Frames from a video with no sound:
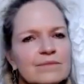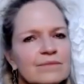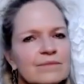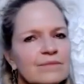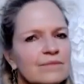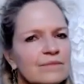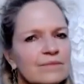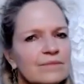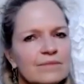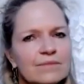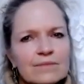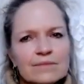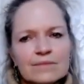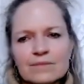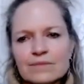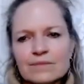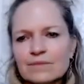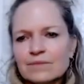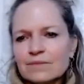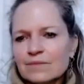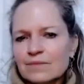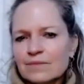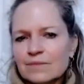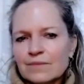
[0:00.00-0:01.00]

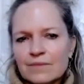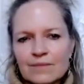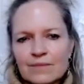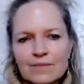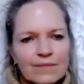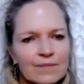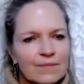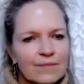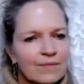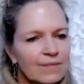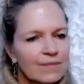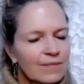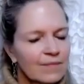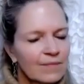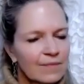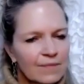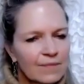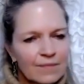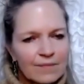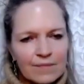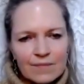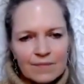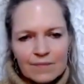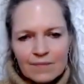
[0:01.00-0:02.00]

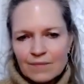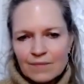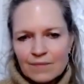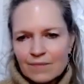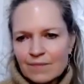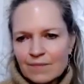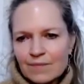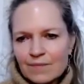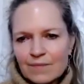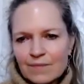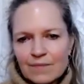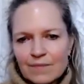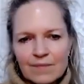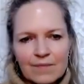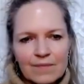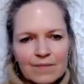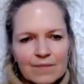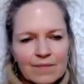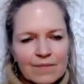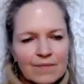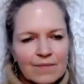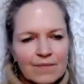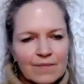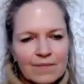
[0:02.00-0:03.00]

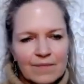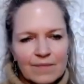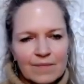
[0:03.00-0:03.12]
This person isn't speaking.